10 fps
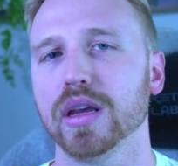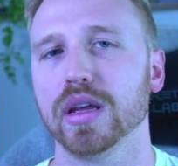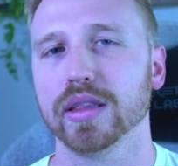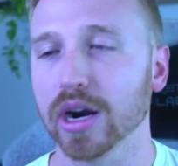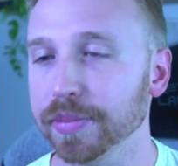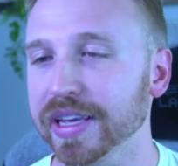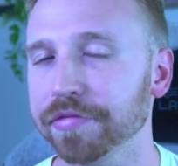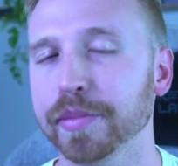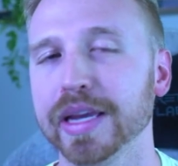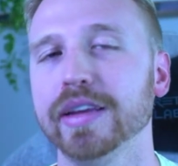That'll be it for
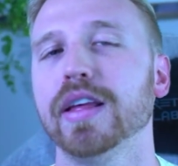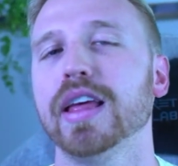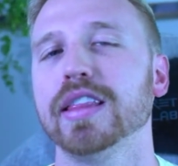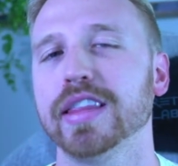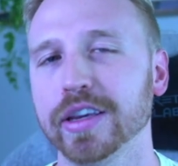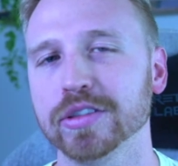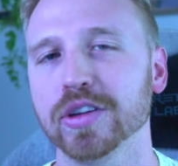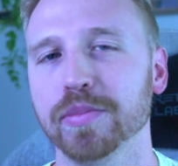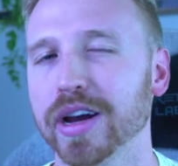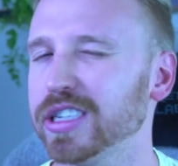me. Thank you so
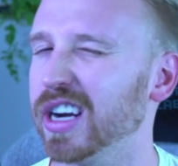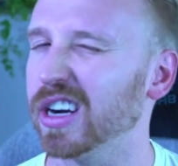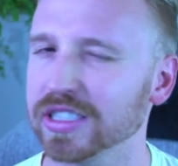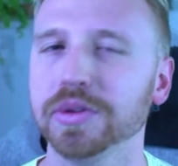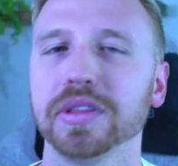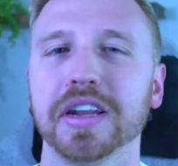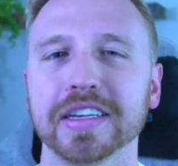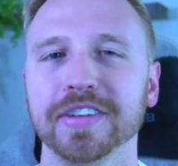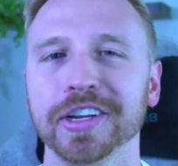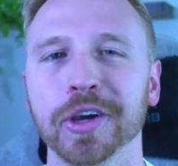much, and I'll see you on the next
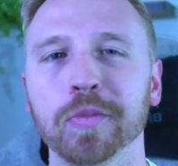video.